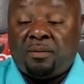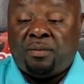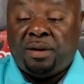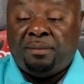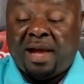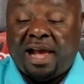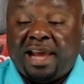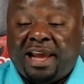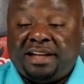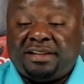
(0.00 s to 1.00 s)
we buy
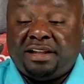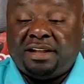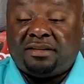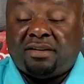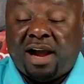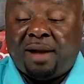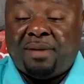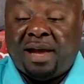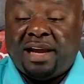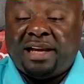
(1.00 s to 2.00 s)
as is, or I
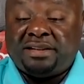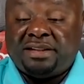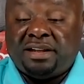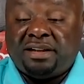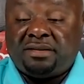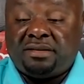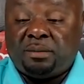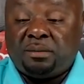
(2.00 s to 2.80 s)
buy as is.